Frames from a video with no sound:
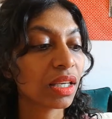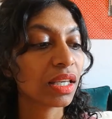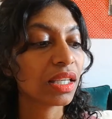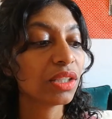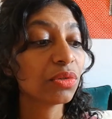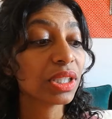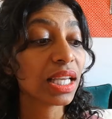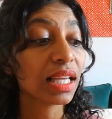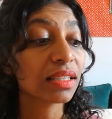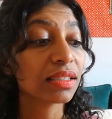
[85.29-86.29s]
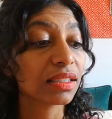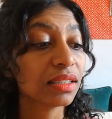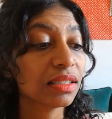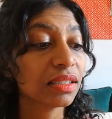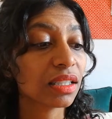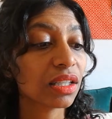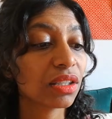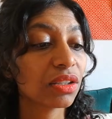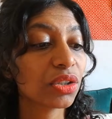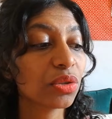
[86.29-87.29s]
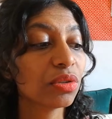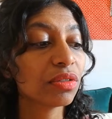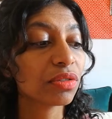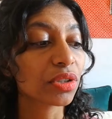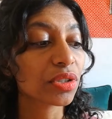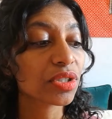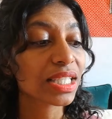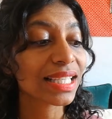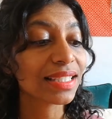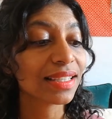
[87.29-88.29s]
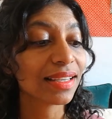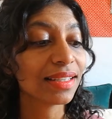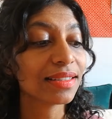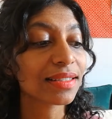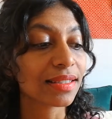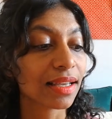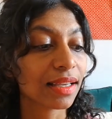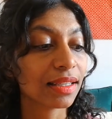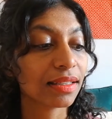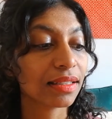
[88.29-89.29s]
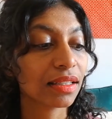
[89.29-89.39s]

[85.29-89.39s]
In reality, the universe is inside.